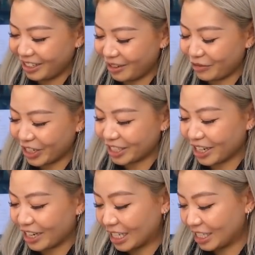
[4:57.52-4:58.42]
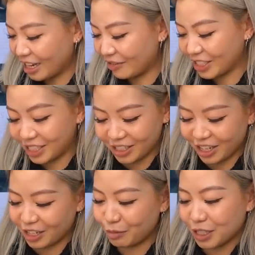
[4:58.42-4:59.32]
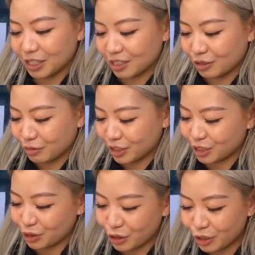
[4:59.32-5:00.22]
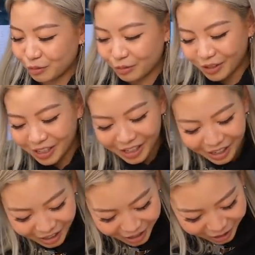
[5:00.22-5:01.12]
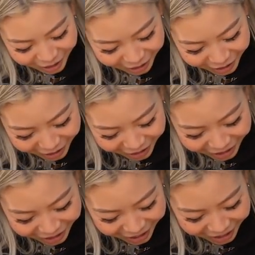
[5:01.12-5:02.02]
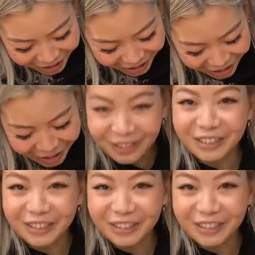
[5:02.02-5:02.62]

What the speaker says: I'm very excited. I actually haven't seen any pieces from this drop. So, oh